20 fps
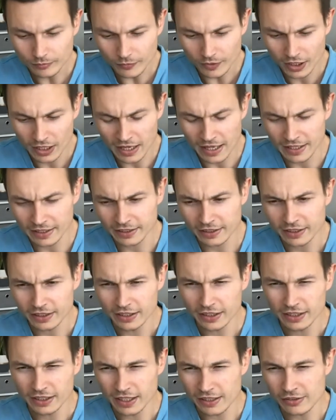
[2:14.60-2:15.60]
And
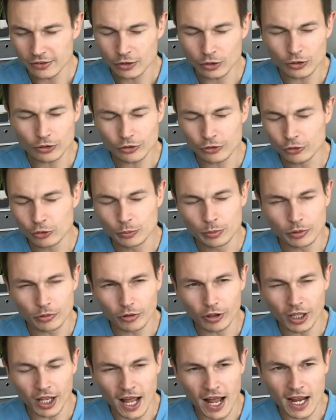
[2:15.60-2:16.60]
it's not super
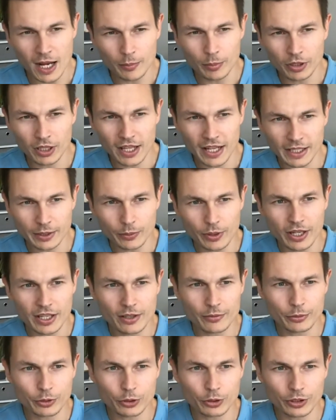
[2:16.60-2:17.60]
reliable anyway if
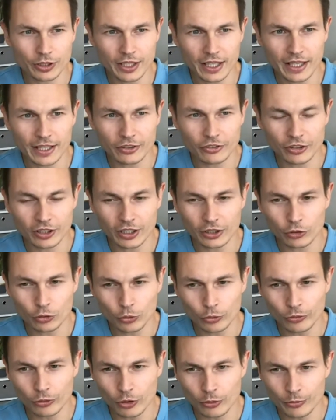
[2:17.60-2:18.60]
you're gauging it
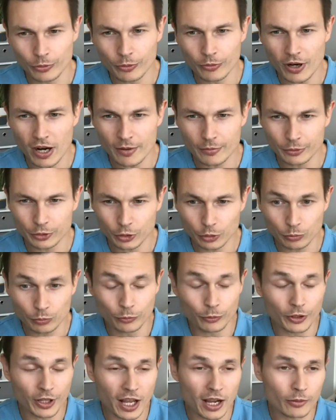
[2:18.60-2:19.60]
just off the revenue for
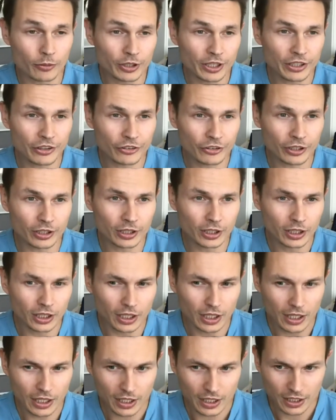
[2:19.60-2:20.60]
that reason.
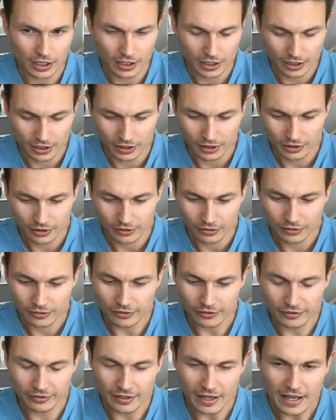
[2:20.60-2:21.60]
The
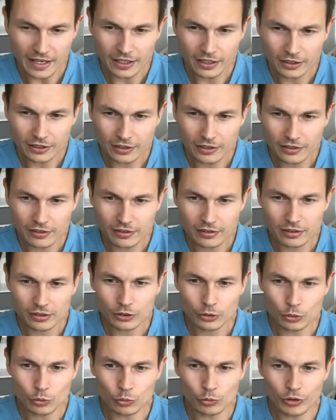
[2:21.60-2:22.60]
second
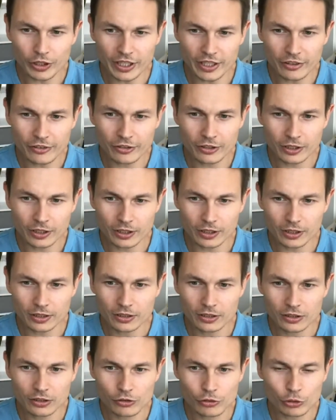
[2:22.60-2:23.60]
reason
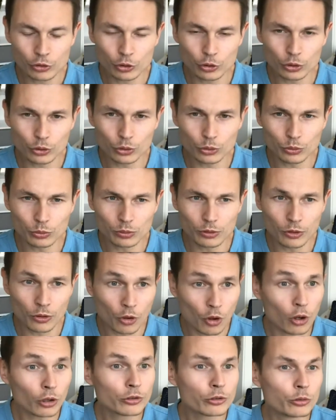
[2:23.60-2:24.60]
to
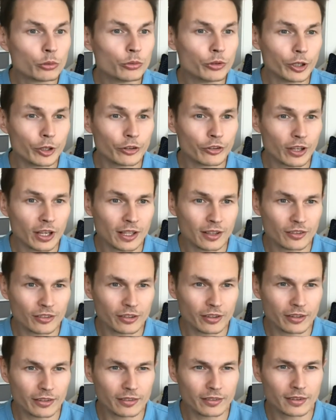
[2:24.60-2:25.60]
not do resends
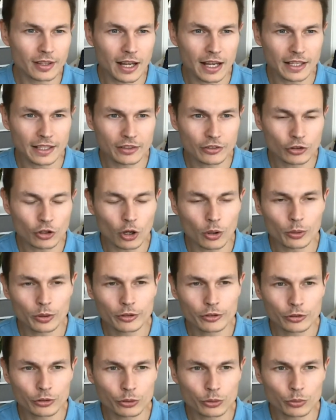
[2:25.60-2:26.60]
is that it's going
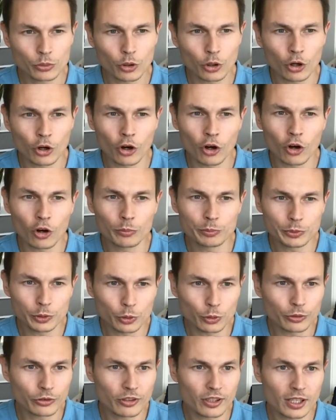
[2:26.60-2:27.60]
to harm your
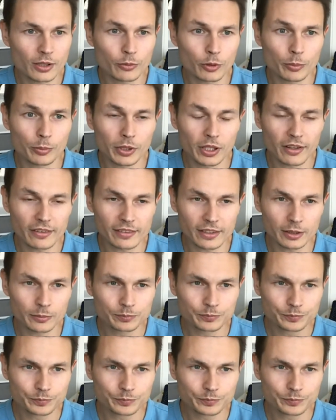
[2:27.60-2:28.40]
deliverability.